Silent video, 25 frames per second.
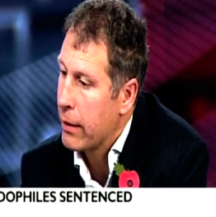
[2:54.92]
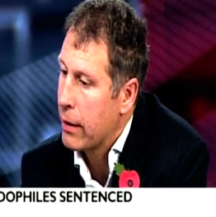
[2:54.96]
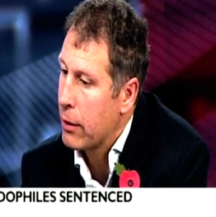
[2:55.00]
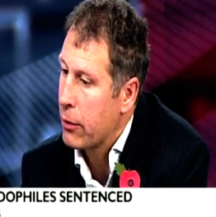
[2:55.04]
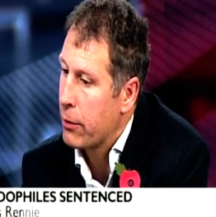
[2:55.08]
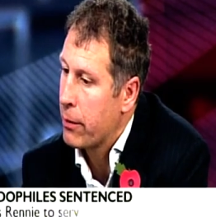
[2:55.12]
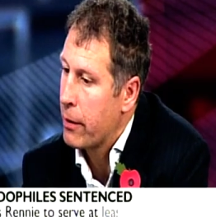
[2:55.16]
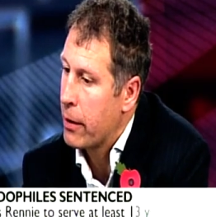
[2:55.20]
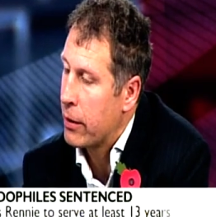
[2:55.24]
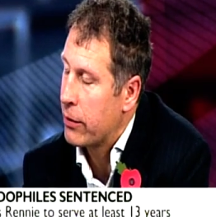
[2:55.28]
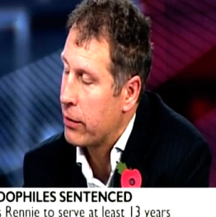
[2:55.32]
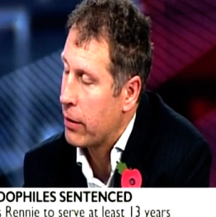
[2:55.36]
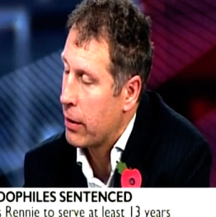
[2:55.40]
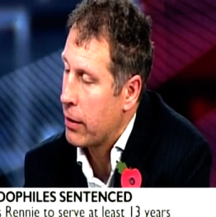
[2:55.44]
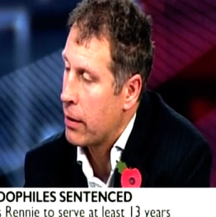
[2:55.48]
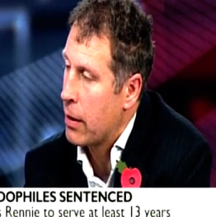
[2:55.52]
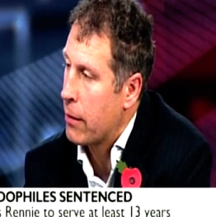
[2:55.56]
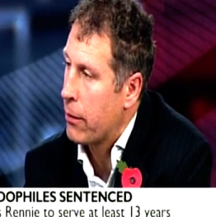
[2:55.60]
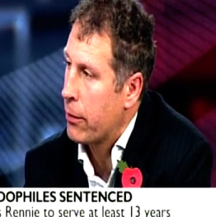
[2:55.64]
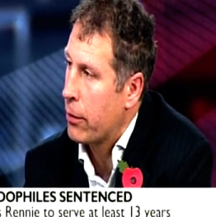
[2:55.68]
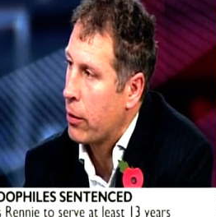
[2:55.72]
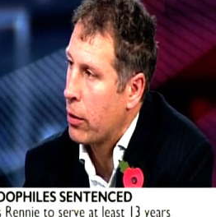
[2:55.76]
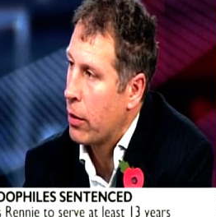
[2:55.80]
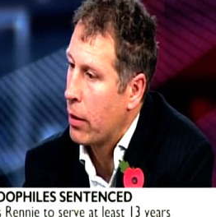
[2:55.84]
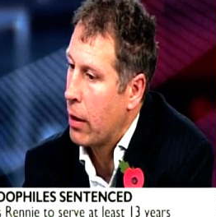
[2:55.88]
I think it's very
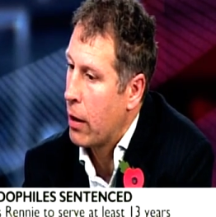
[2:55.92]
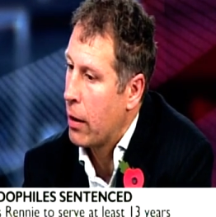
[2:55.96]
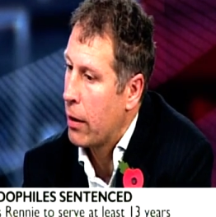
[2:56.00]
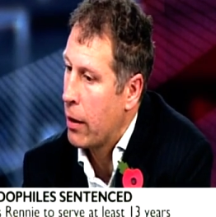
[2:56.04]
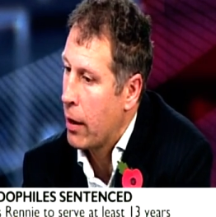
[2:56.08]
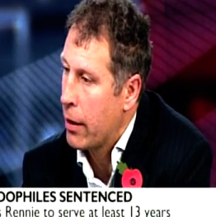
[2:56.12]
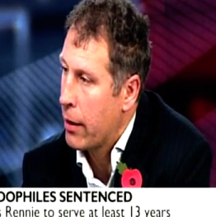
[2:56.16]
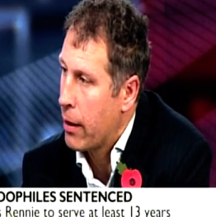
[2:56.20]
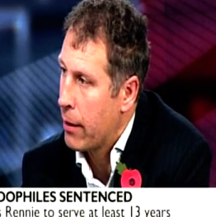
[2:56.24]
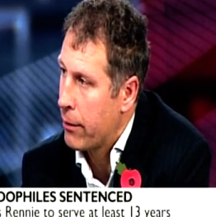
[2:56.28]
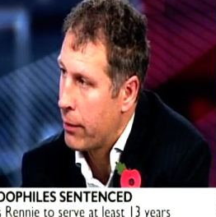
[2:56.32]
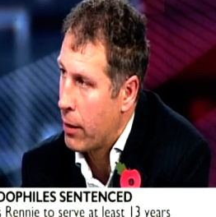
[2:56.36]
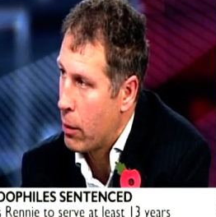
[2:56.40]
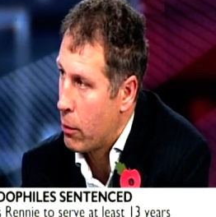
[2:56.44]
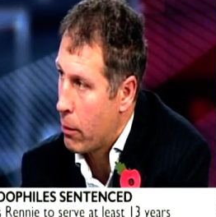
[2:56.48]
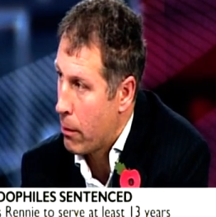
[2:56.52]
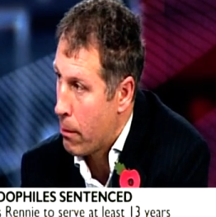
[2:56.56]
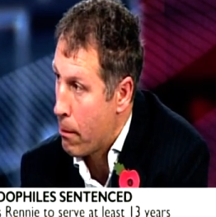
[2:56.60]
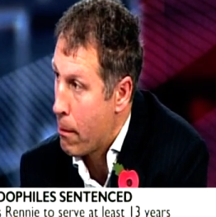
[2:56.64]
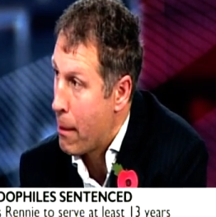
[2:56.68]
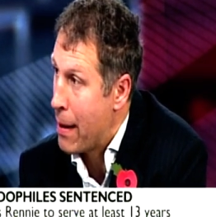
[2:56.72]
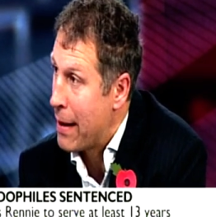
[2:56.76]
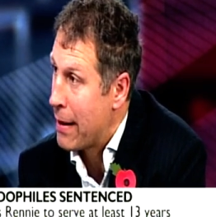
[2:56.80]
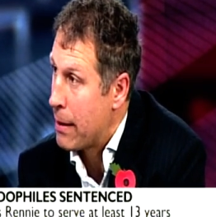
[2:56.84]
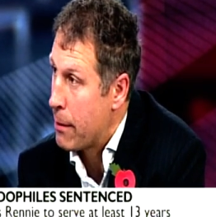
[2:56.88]
significant, and I've dealt
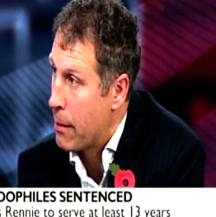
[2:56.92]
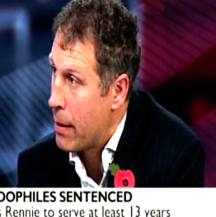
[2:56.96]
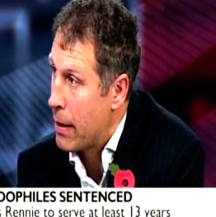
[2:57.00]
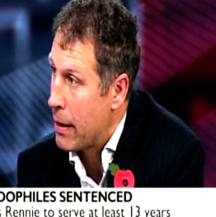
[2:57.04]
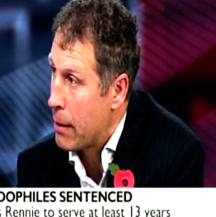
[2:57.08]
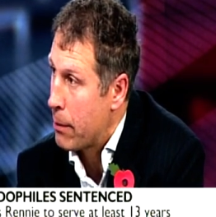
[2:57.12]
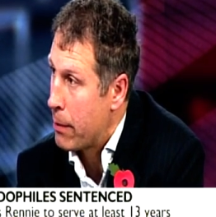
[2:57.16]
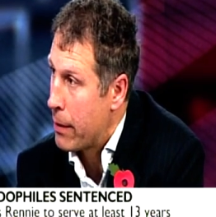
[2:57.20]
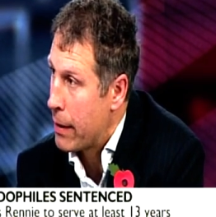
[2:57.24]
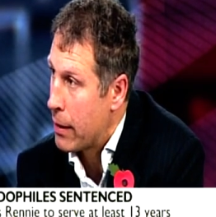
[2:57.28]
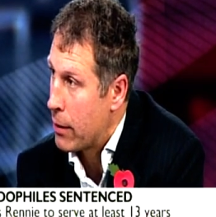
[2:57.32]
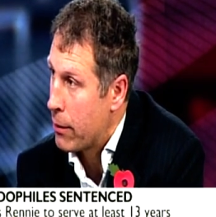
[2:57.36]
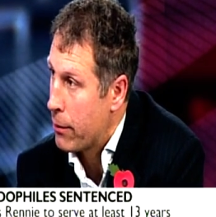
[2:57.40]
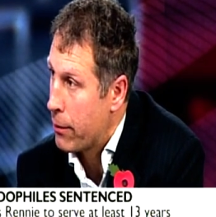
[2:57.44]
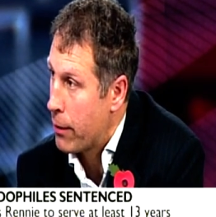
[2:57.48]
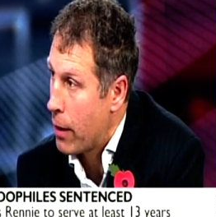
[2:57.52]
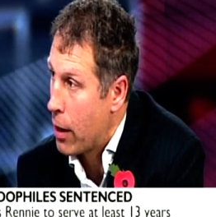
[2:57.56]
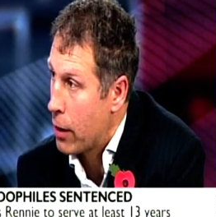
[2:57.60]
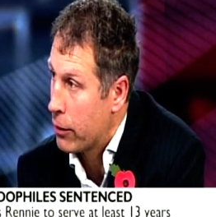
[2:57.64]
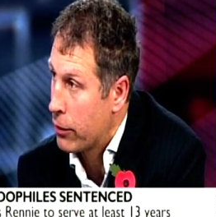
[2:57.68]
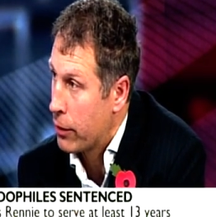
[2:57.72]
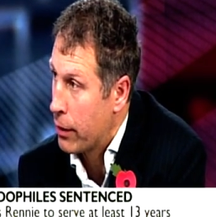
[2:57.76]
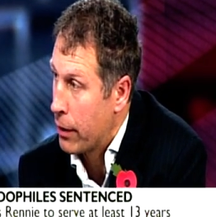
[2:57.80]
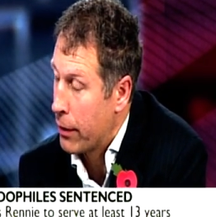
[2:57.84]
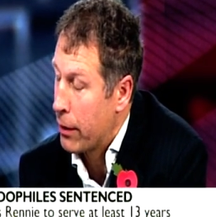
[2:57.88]
with many
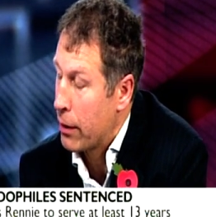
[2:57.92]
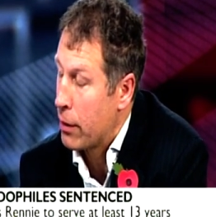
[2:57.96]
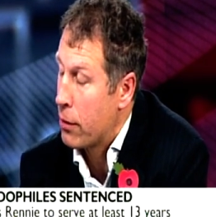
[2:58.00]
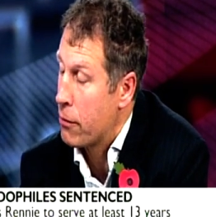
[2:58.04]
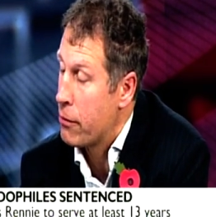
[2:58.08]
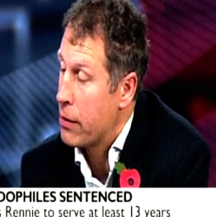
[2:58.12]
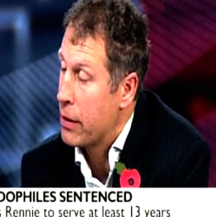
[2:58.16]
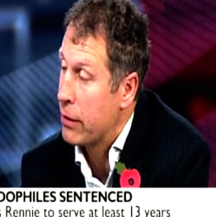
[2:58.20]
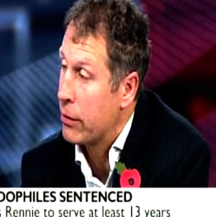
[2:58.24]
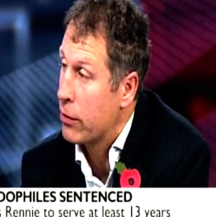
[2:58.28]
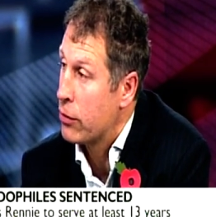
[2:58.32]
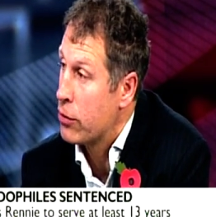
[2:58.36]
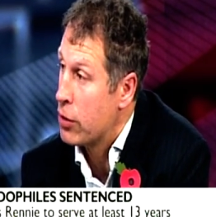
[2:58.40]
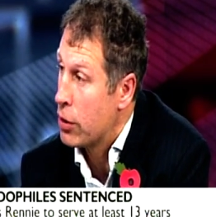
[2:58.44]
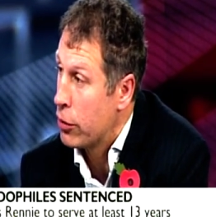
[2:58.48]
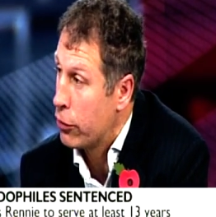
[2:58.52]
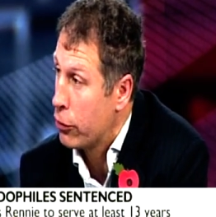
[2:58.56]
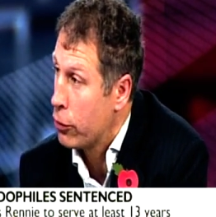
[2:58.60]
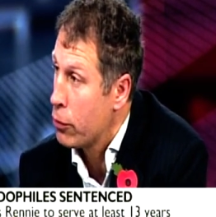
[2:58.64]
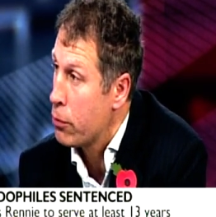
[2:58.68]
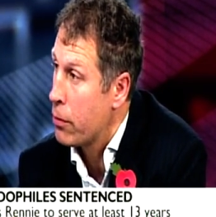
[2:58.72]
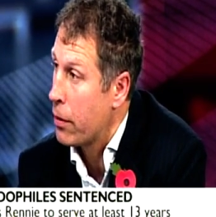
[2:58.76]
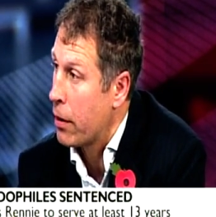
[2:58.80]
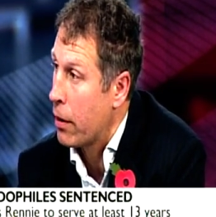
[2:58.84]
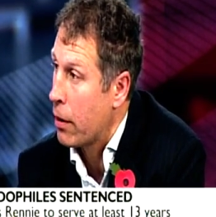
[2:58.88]
paedophiles, and I think the reason she's
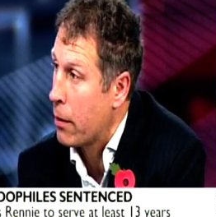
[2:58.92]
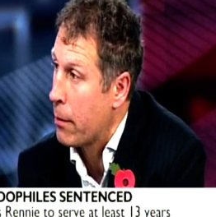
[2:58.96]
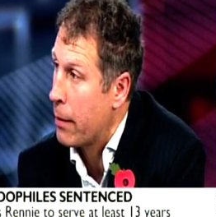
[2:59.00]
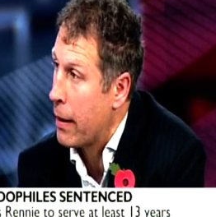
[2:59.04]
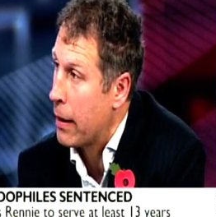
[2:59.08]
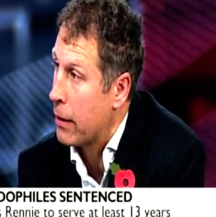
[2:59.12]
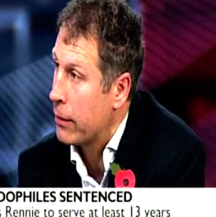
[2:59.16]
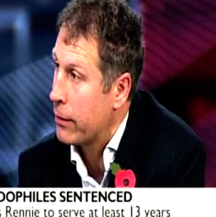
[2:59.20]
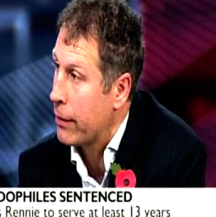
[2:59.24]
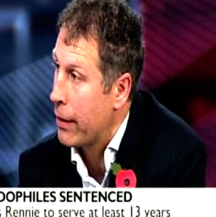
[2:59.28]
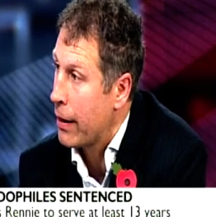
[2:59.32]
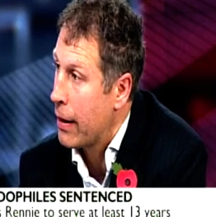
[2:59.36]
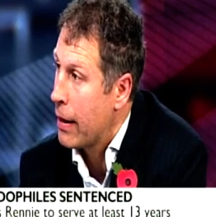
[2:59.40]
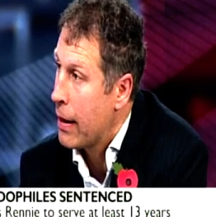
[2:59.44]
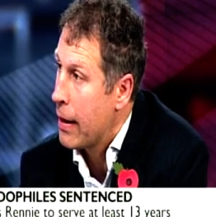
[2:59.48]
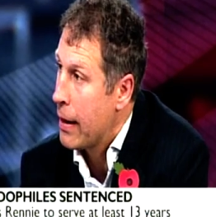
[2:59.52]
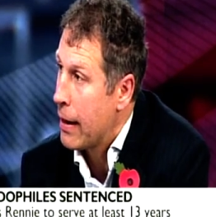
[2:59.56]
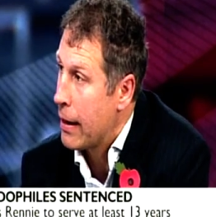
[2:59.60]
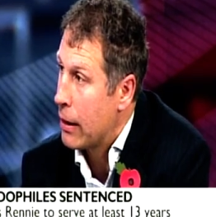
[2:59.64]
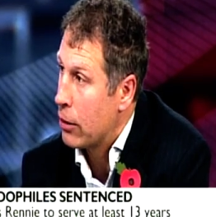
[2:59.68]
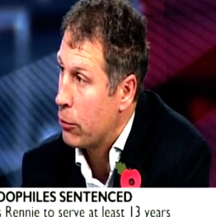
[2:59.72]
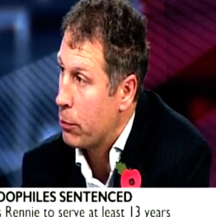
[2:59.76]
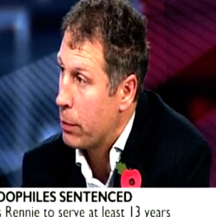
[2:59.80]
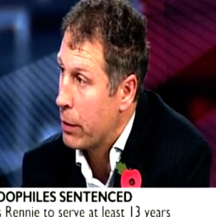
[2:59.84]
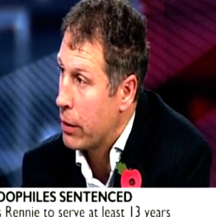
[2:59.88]
talking about it
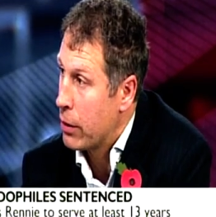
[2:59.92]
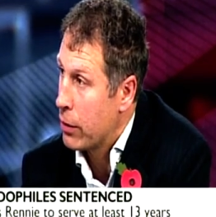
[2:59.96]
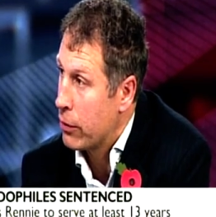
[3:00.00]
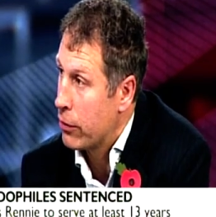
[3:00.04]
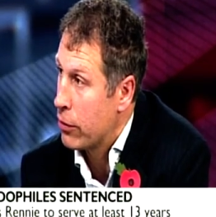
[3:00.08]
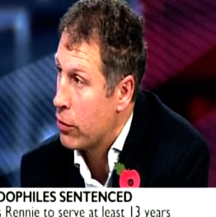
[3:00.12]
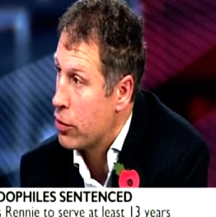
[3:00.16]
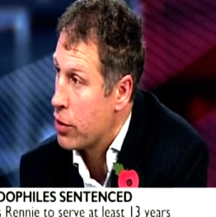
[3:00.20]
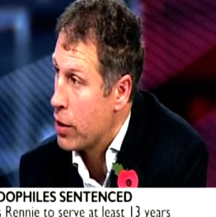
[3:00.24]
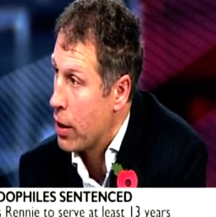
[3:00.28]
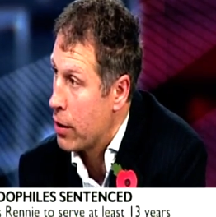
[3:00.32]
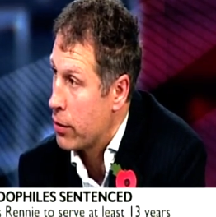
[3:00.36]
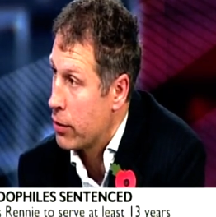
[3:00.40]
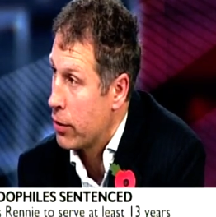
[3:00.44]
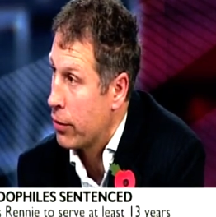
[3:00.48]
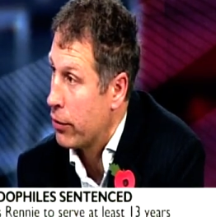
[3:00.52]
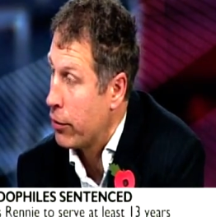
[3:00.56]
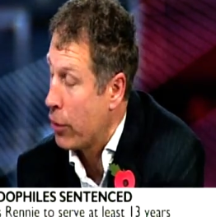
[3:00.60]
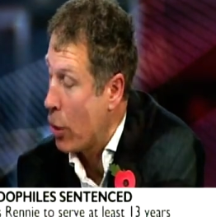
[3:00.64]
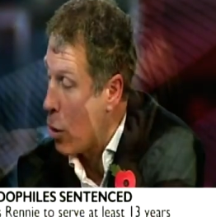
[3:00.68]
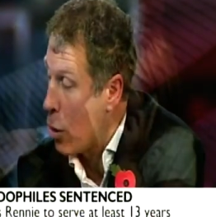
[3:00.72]
is because the judge has